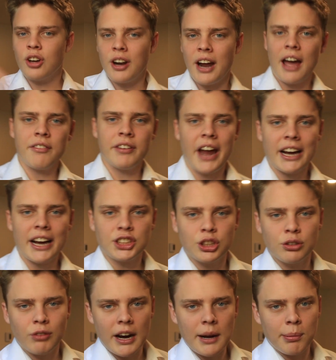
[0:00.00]
Gotta have an
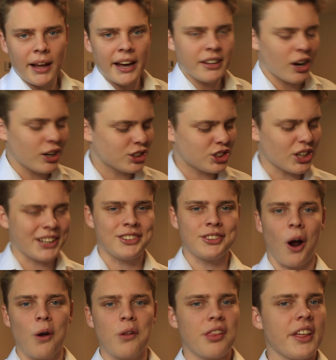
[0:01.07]
action replay though, because I
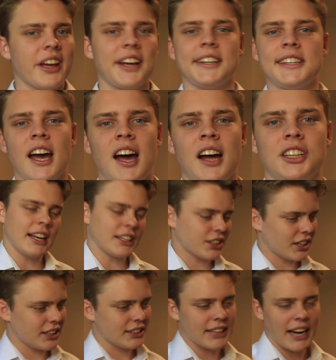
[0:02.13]
don't think it touched. That's
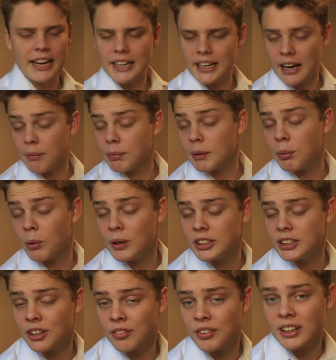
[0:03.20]
gonna take a couple of
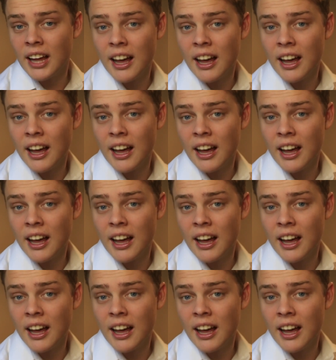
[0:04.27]
points off your